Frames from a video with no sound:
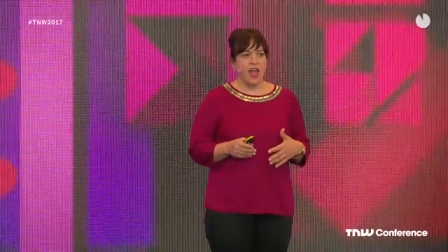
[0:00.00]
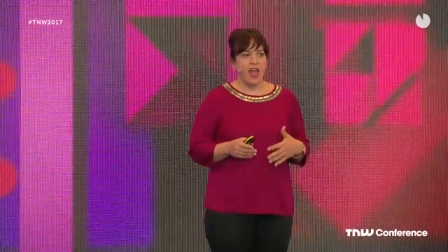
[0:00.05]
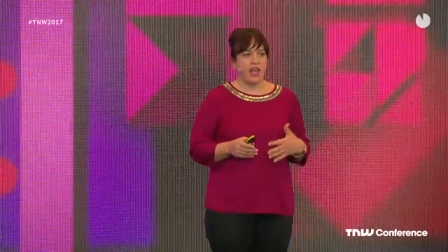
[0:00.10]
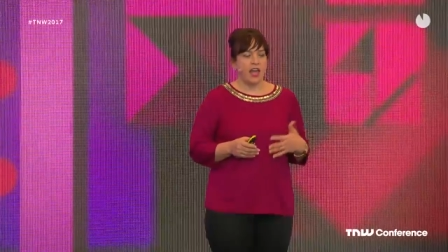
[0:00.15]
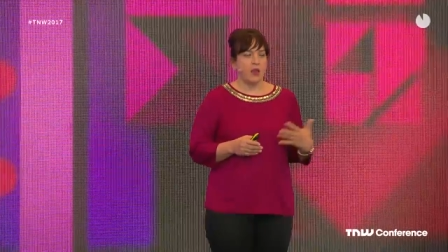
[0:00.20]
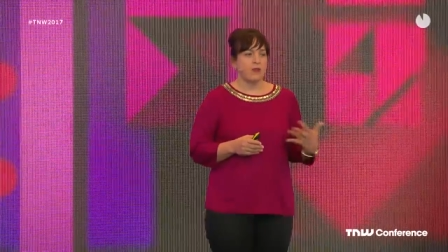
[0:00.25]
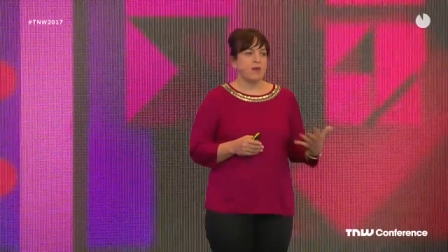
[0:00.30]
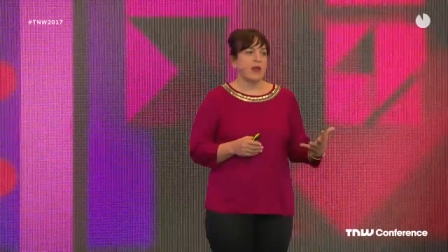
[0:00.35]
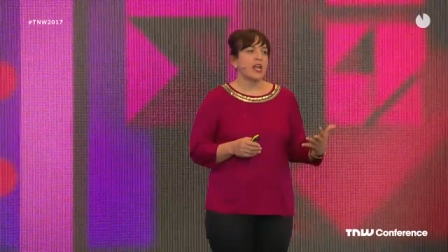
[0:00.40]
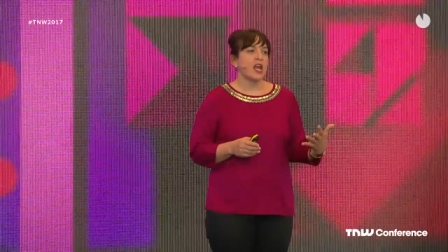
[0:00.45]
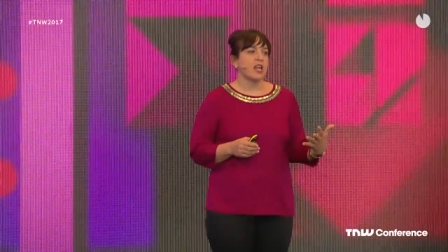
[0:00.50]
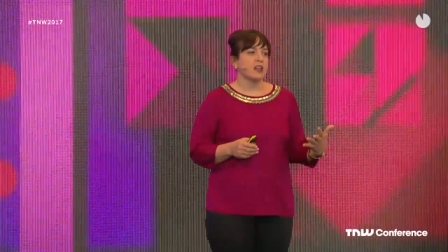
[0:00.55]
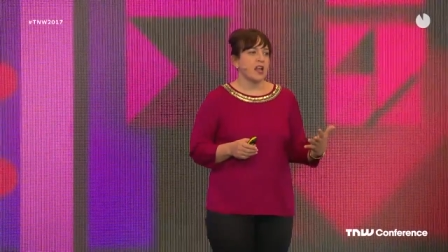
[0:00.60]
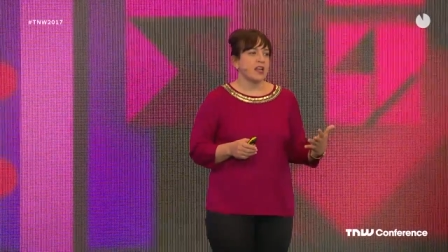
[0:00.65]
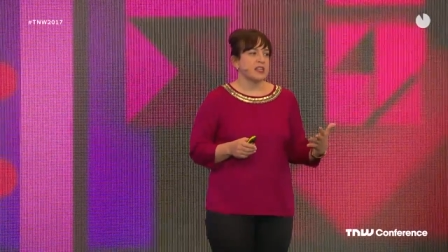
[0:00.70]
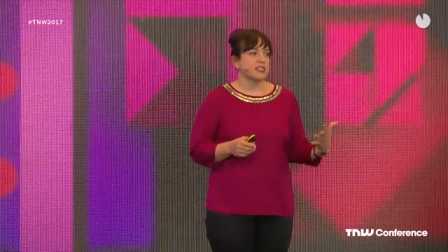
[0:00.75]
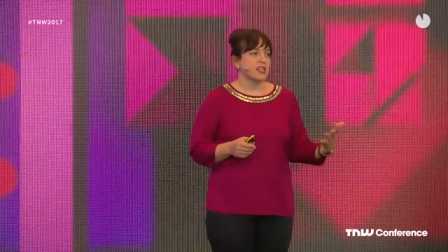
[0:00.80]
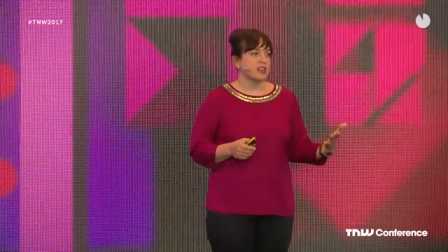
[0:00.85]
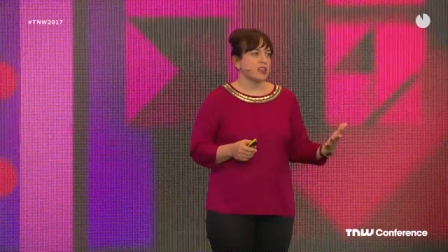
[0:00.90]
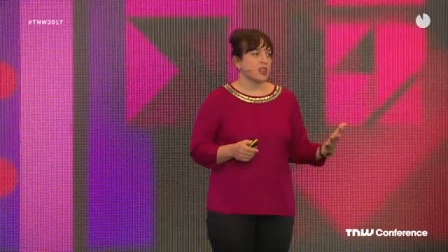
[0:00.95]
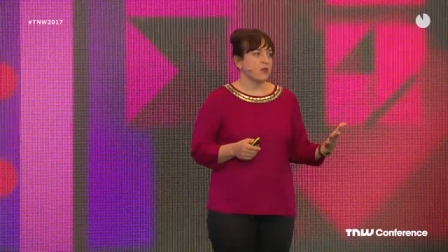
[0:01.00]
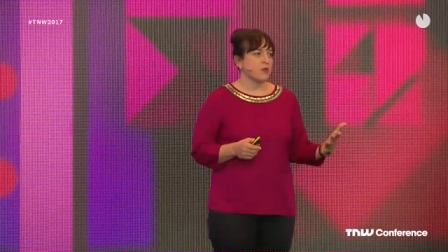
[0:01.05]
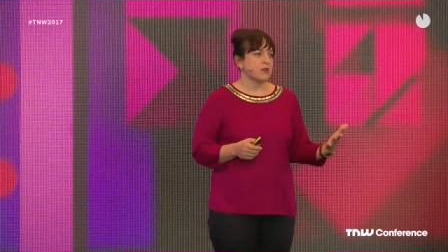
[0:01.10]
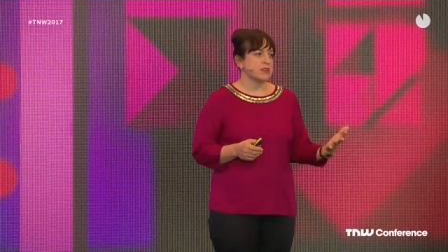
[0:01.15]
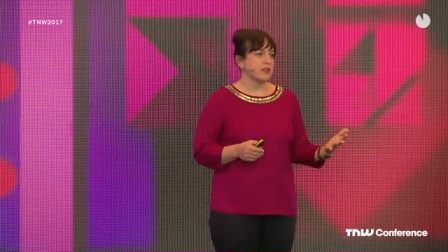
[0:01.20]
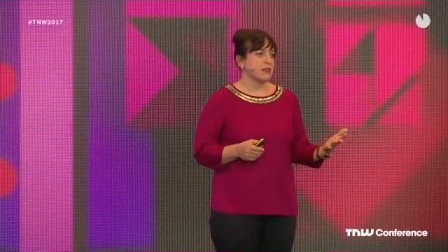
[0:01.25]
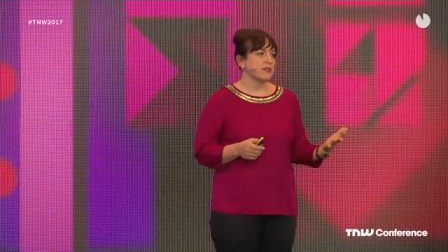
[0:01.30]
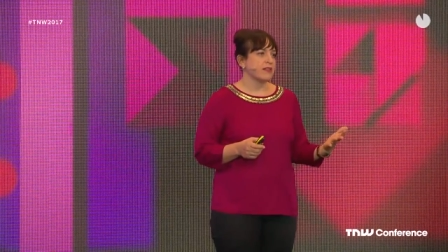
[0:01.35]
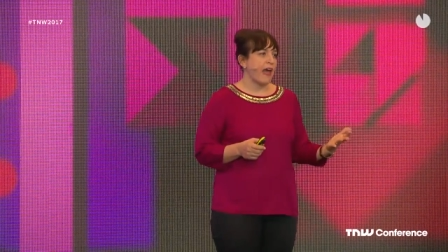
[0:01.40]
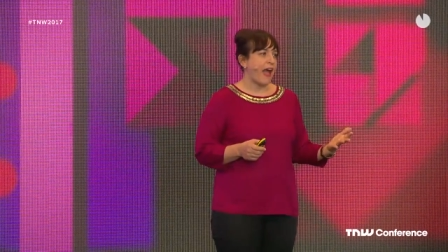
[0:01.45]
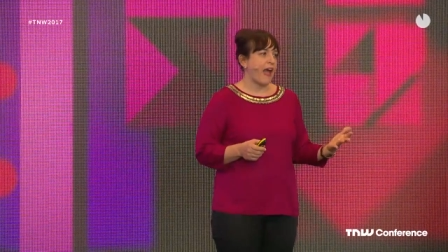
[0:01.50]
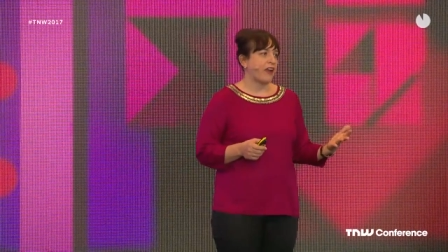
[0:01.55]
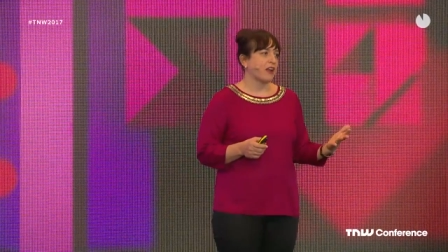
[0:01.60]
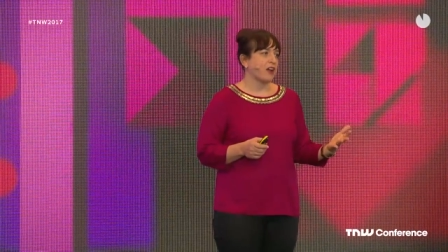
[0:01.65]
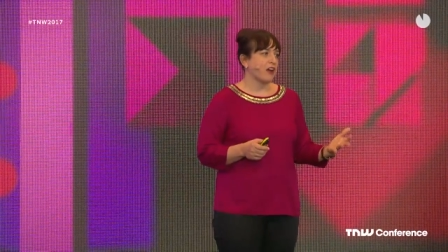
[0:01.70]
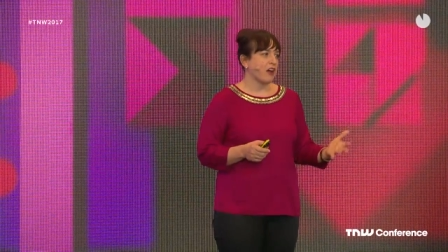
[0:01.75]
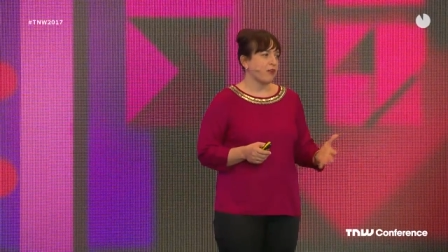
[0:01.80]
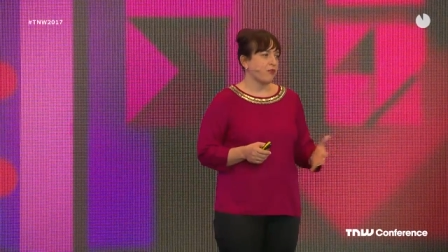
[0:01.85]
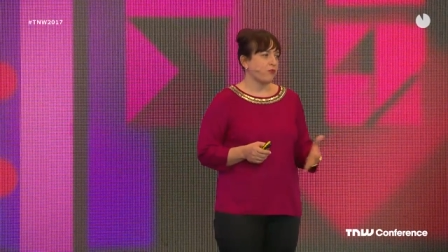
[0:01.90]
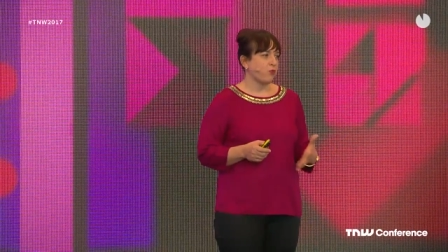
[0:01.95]
And I recognized that there was a
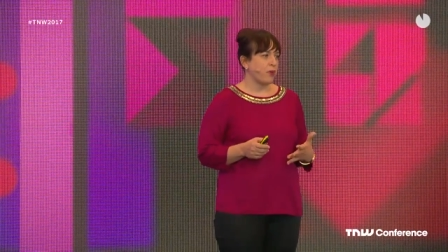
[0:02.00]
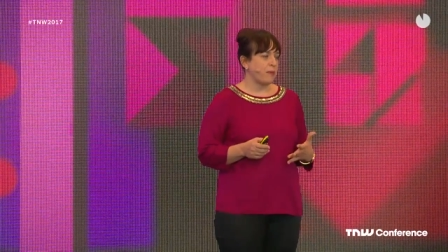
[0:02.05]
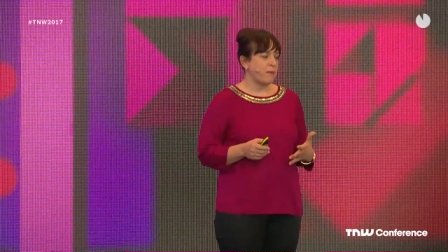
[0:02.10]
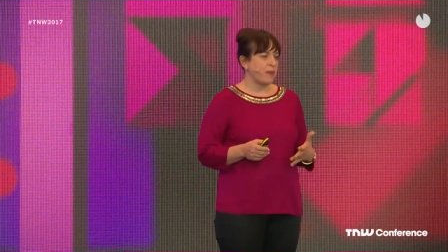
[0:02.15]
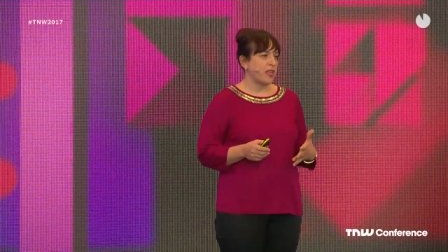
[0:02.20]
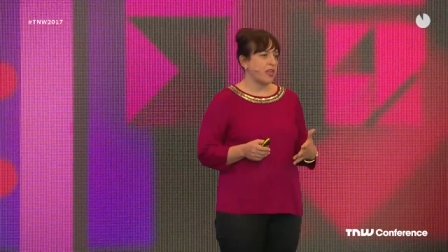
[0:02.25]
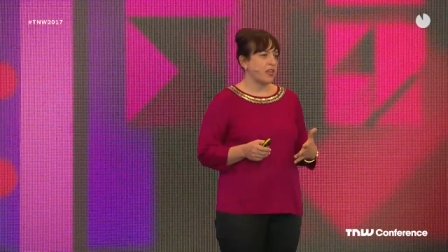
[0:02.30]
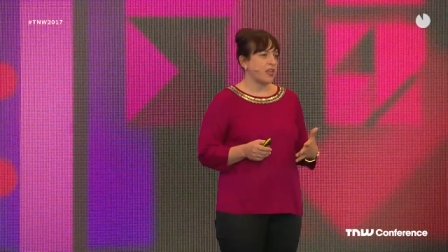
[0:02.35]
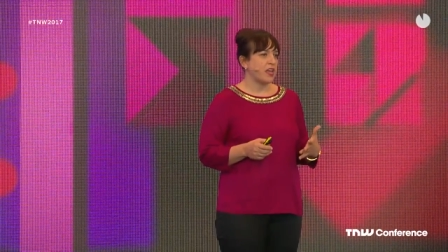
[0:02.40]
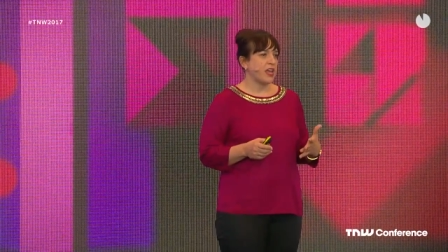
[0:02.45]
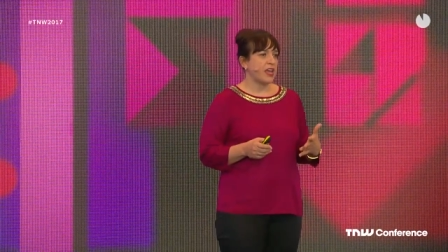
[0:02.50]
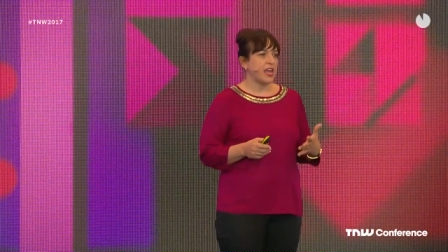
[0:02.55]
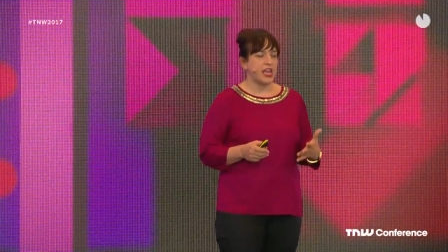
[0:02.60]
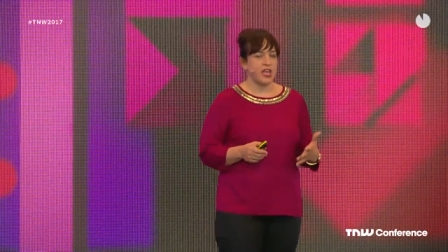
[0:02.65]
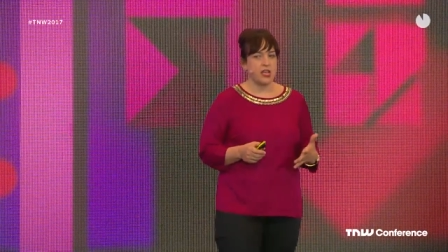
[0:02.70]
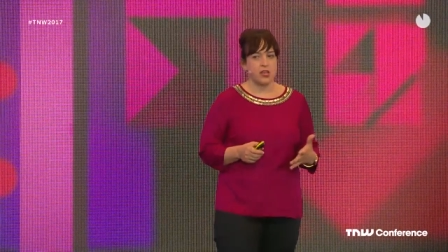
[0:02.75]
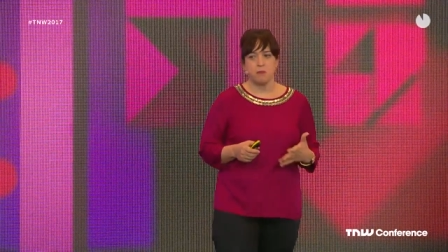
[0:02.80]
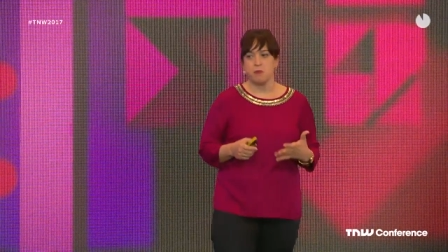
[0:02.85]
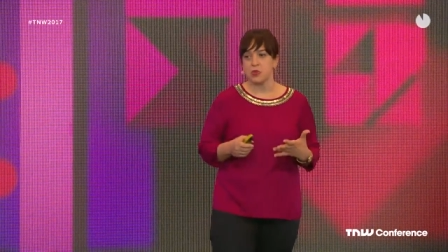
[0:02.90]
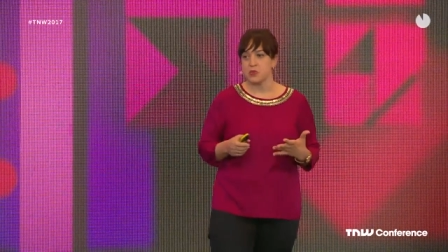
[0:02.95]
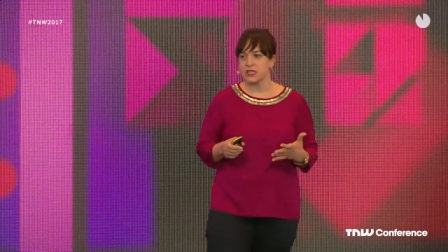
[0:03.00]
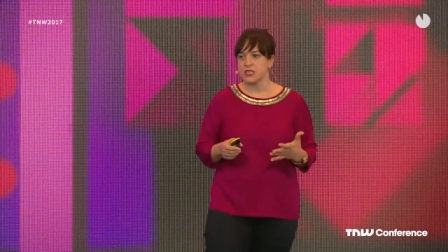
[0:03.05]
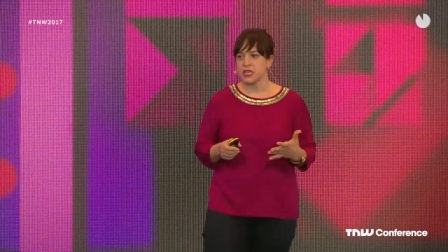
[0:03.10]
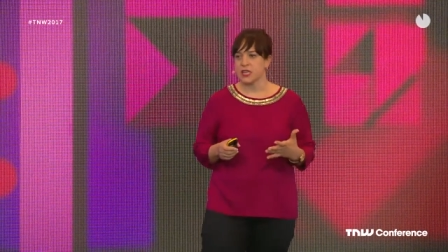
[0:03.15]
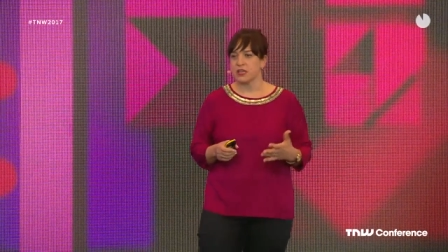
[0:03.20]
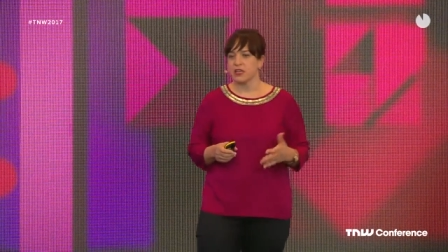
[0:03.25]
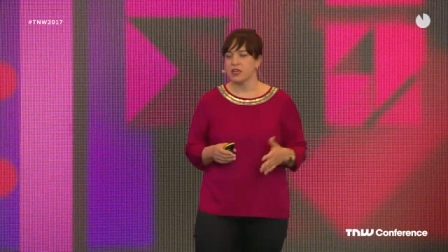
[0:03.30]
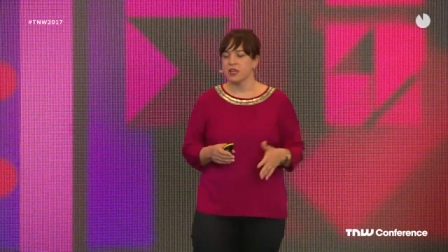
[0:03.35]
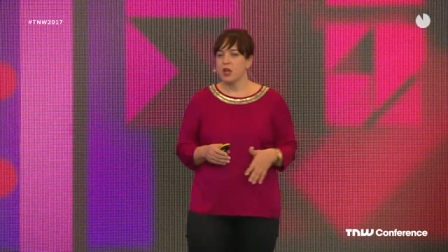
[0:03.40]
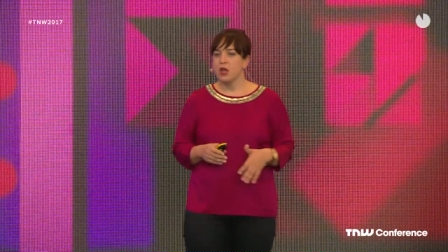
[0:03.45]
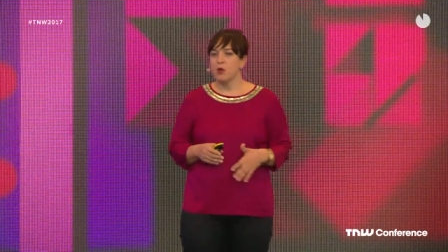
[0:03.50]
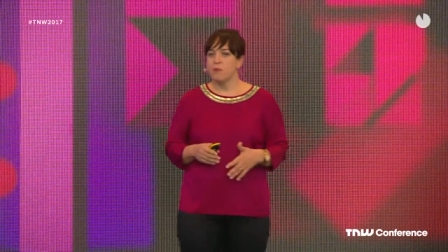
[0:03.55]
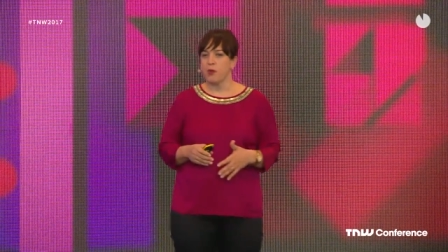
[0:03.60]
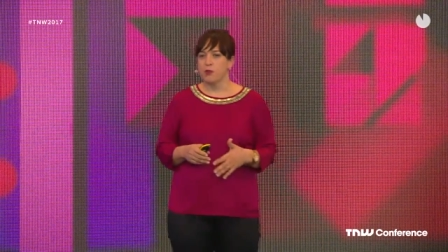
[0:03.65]
lack of women in music,